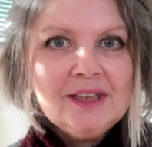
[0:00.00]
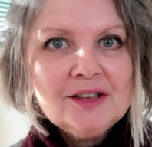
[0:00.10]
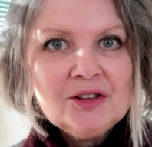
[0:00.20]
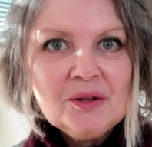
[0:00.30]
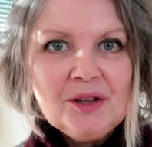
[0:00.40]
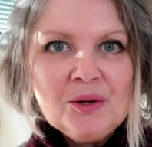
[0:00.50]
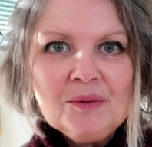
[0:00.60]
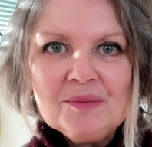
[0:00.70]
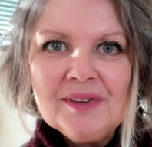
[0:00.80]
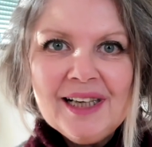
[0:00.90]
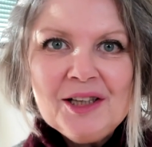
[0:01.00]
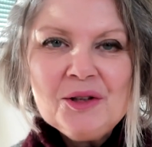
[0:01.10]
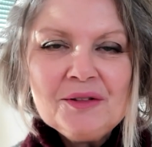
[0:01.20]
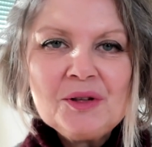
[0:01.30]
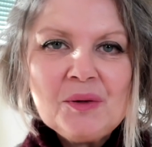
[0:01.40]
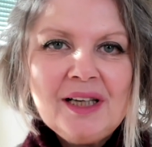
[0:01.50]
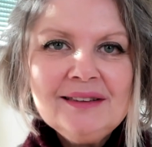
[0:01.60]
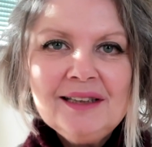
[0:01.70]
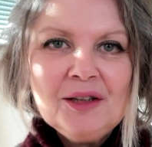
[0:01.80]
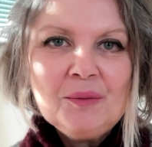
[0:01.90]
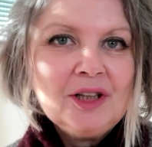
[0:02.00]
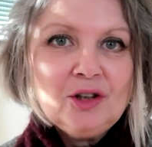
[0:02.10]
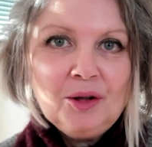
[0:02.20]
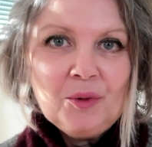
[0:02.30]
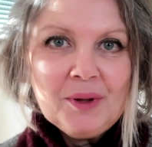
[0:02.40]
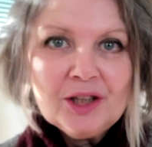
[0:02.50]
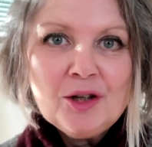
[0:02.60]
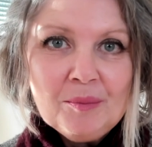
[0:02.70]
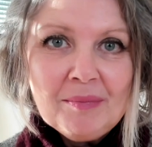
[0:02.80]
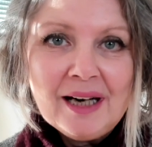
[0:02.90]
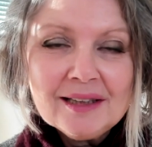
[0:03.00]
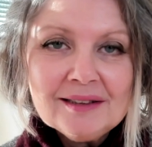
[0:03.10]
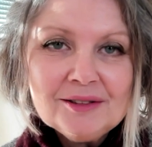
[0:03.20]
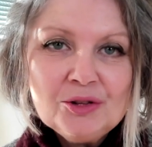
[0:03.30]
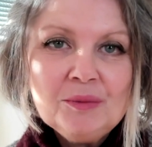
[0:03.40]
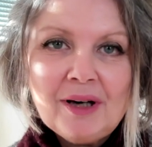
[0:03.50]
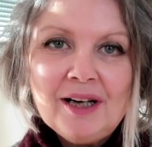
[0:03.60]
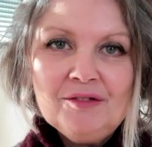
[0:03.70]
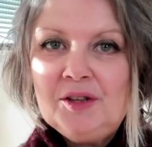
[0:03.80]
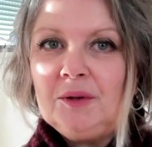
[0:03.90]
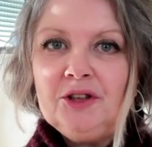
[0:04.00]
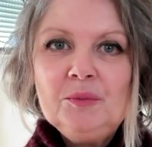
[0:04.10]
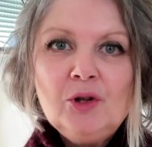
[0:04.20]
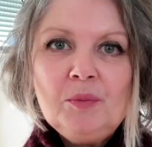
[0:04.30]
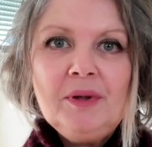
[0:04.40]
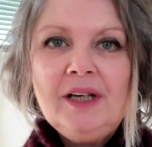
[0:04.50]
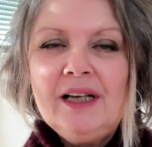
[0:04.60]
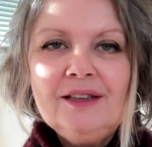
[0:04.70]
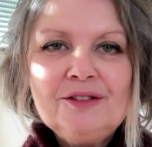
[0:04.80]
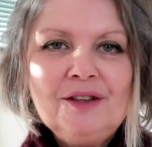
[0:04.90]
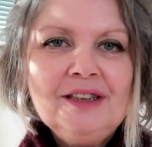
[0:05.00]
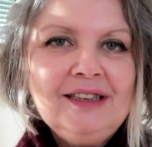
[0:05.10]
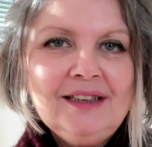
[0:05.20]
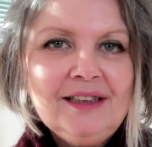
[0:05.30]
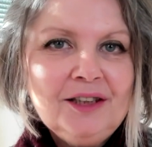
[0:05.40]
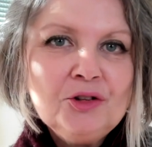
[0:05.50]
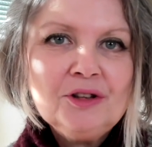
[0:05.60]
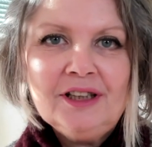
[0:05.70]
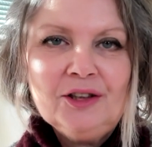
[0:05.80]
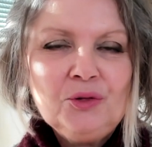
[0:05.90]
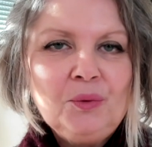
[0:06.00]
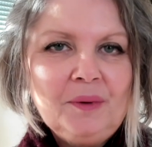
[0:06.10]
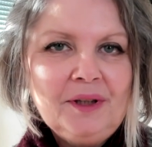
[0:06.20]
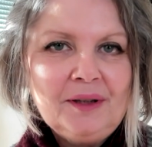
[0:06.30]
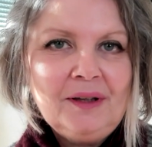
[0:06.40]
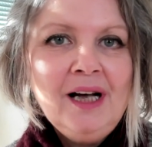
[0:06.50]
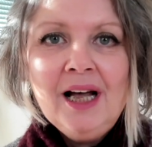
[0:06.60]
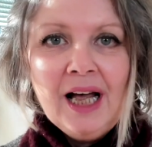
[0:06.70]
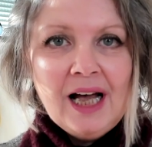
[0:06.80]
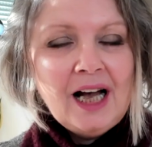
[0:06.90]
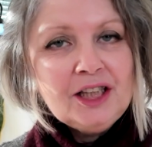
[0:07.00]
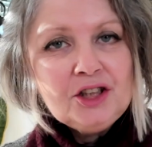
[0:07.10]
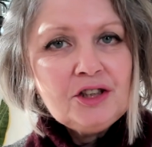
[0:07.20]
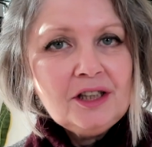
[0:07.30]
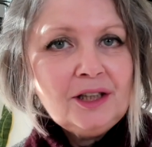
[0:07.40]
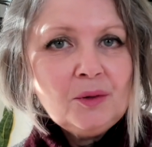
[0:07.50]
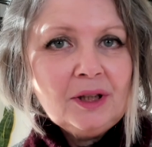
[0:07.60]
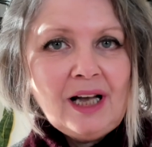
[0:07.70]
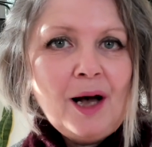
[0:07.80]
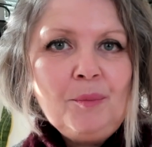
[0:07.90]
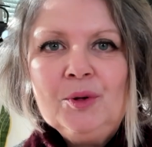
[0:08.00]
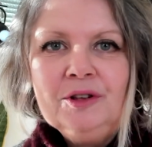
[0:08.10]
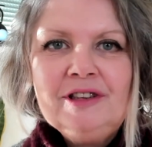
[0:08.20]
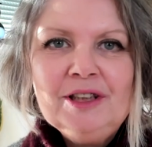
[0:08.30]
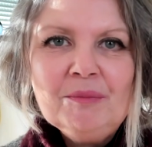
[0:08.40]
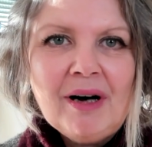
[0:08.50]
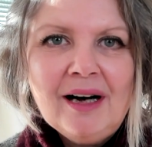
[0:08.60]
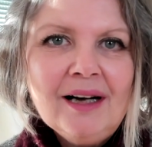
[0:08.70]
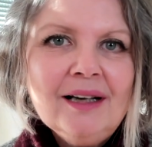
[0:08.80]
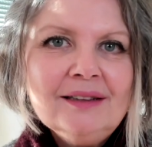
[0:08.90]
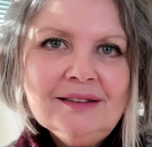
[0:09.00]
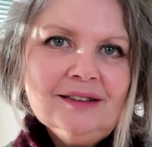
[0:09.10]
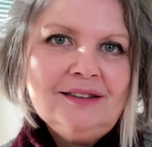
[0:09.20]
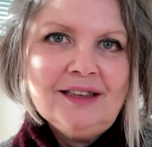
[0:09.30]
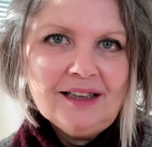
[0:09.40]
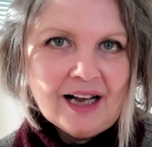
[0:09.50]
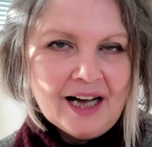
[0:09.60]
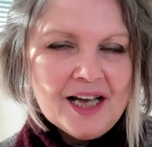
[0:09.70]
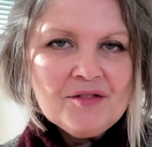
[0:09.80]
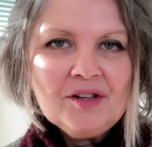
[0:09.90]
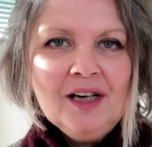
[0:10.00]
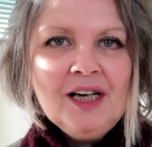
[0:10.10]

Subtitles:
So hello everyone, welcome back to my very small place on the internet where I share what happens in my knitting life.